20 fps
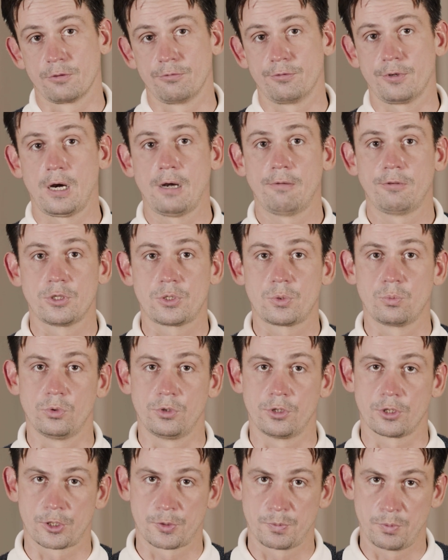Drivers
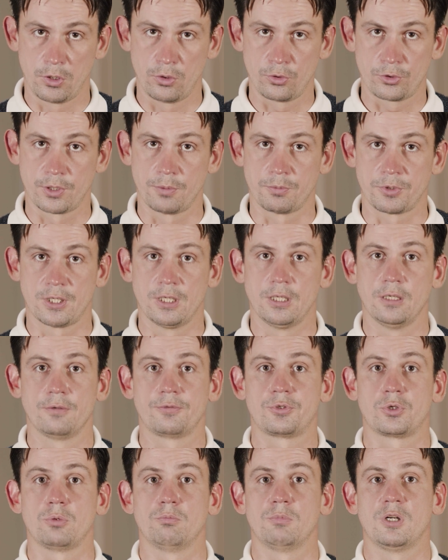would expose
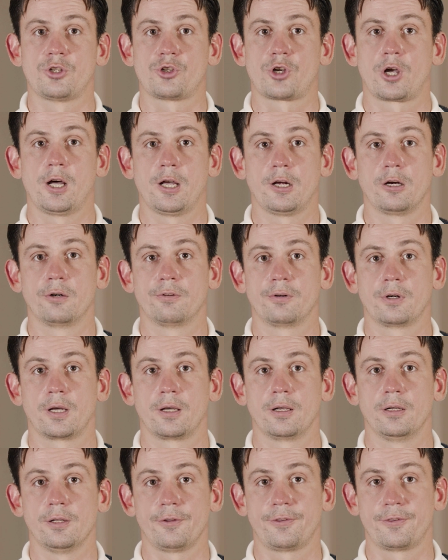themselves to much higher
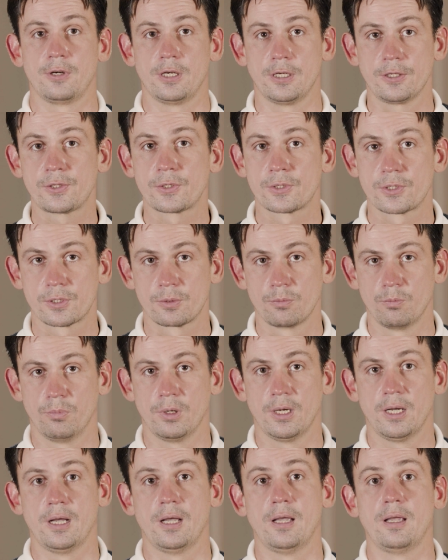health risks
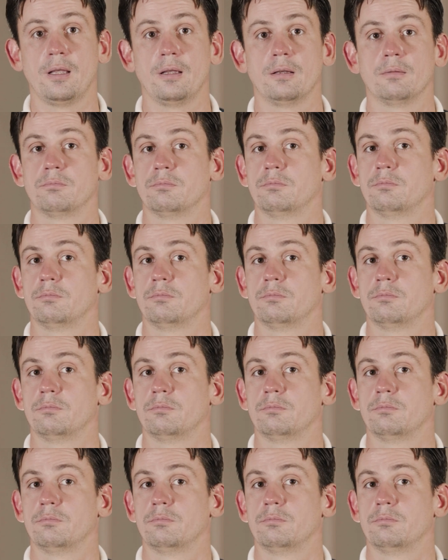by